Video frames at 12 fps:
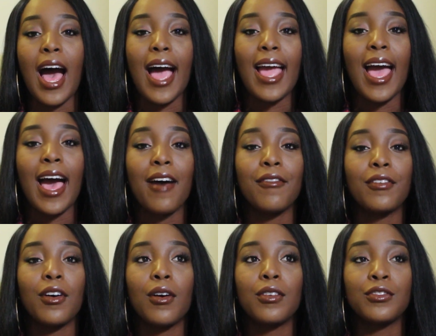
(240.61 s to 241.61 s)
I have
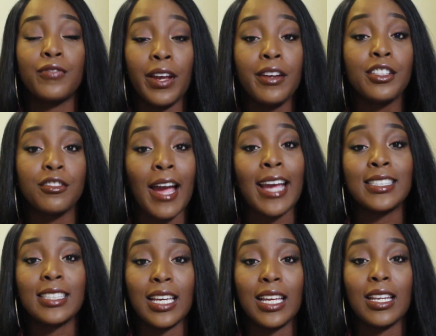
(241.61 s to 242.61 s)
very dry
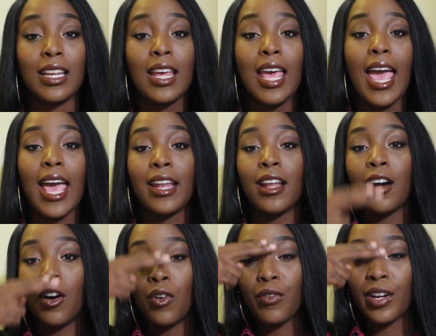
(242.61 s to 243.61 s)
skin, and
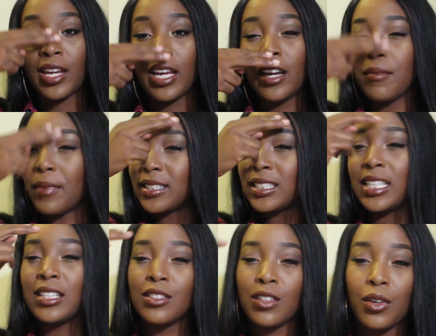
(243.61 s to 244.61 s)
over here my
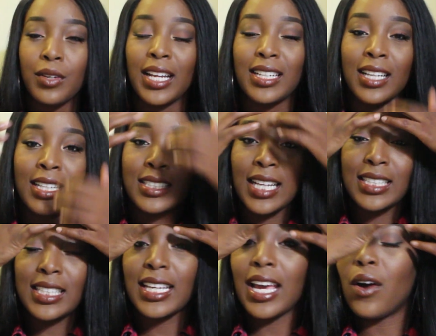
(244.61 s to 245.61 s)
T-zone, it does
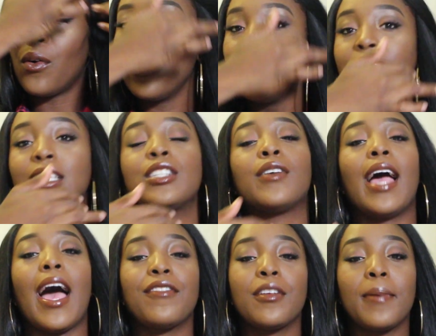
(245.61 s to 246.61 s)
tend to get oily, so I
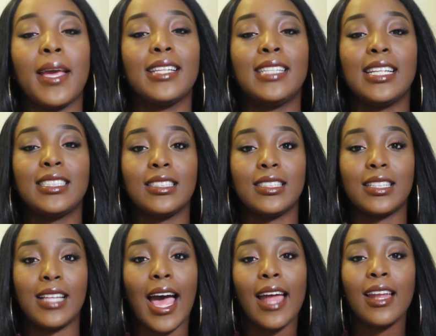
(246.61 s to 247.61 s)
have to pay attention
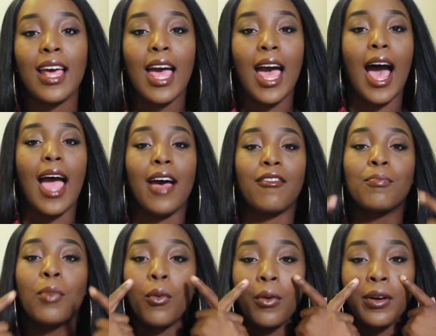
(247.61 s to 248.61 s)
to that. I
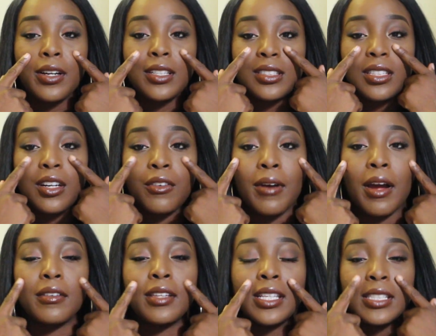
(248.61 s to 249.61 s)
have pores
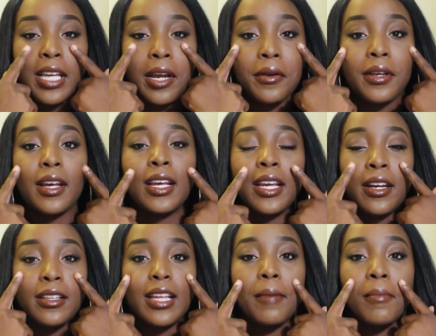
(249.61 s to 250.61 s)
around this area
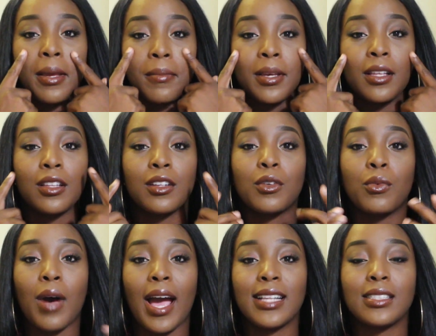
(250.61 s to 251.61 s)
here that may be a little
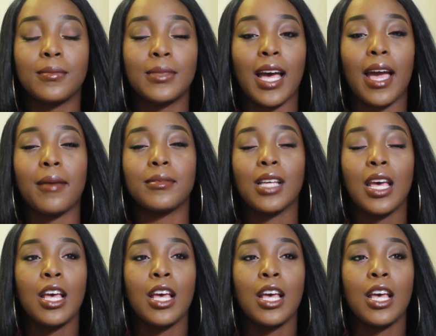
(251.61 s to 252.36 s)
wide sometimes,